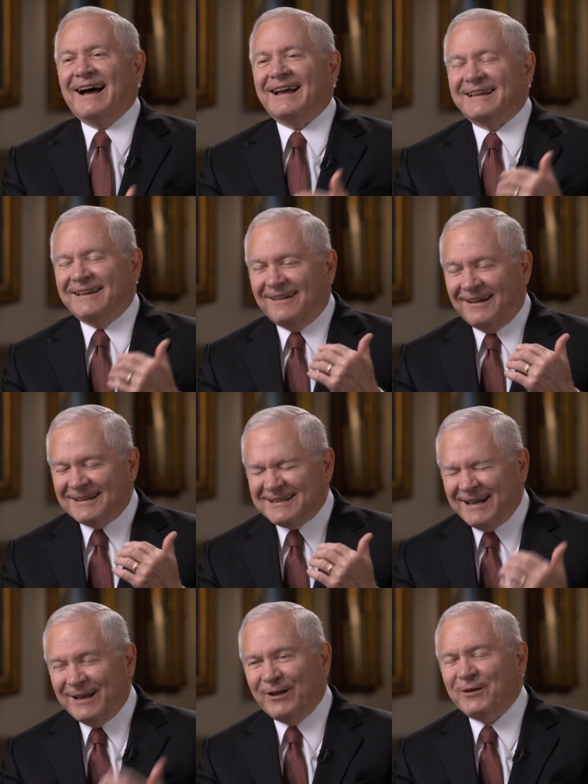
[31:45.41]
I cannot
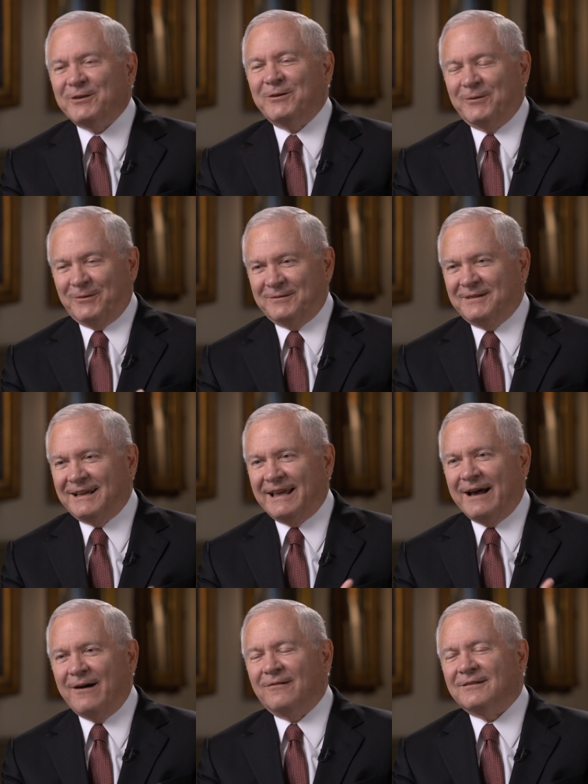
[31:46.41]
tell you the
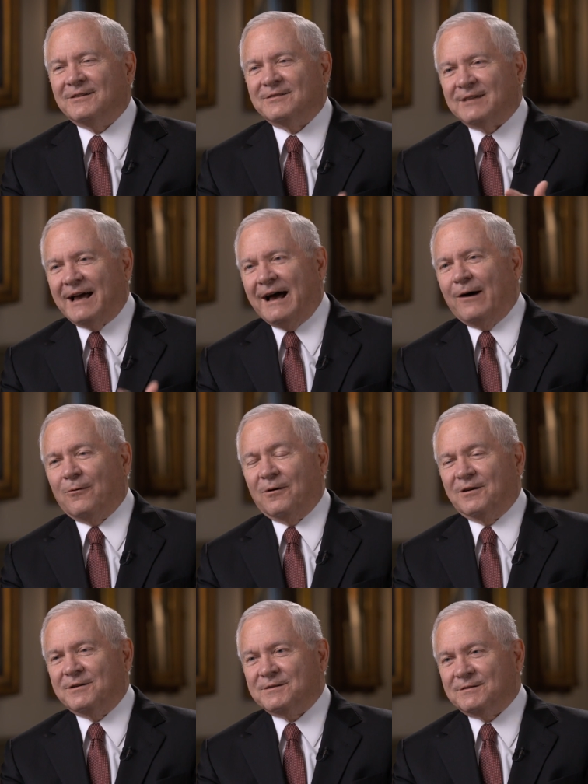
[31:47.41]
countless
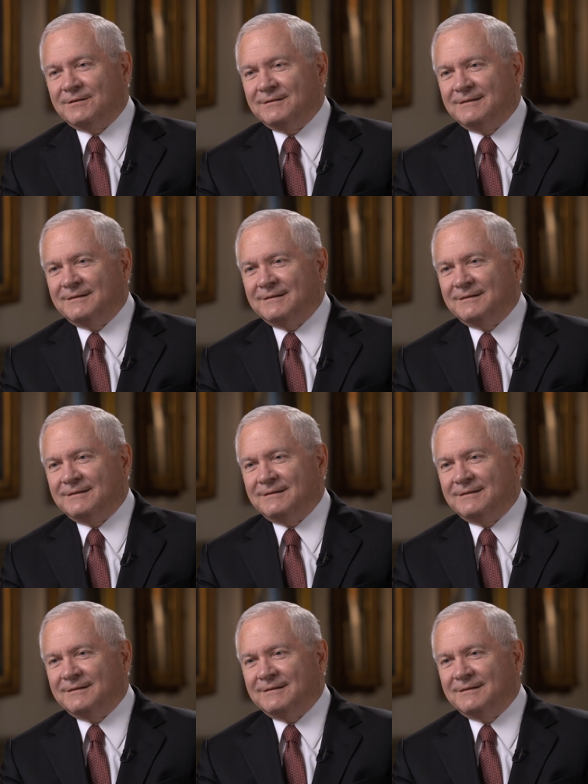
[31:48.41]
hours